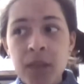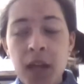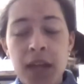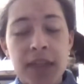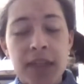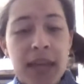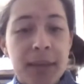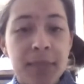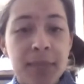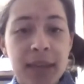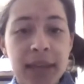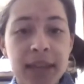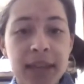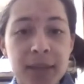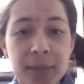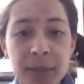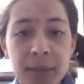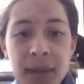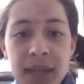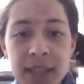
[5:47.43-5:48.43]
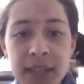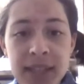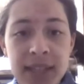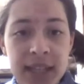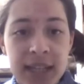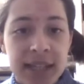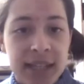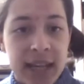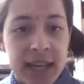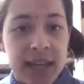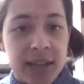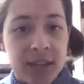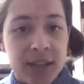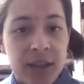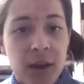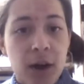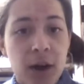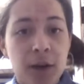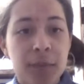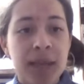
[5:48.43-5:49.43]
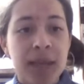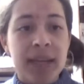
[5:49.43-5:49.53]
And they played the Meatstick dance song